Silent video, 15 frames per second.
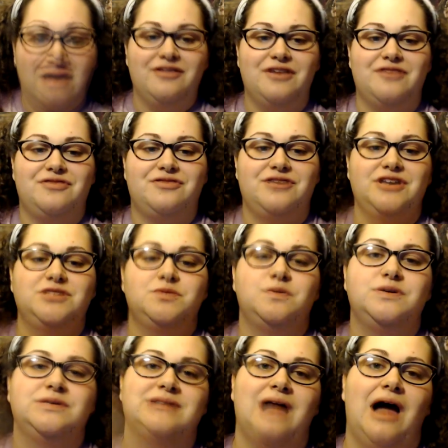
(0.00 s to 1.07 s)
that this
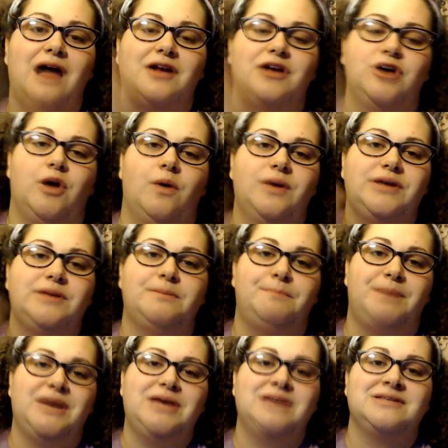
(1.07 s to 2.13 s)
was not going to
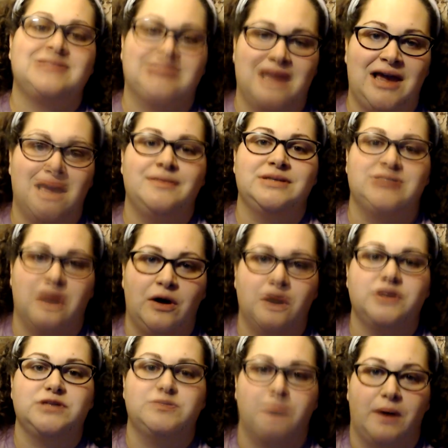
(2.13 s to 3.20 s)
be the same as
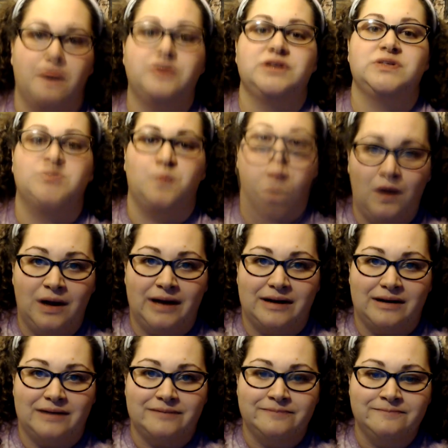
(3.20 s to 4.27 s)
Hocus Pocus
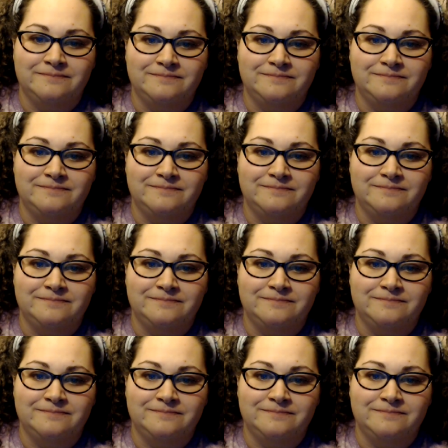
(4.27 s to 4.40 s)
1.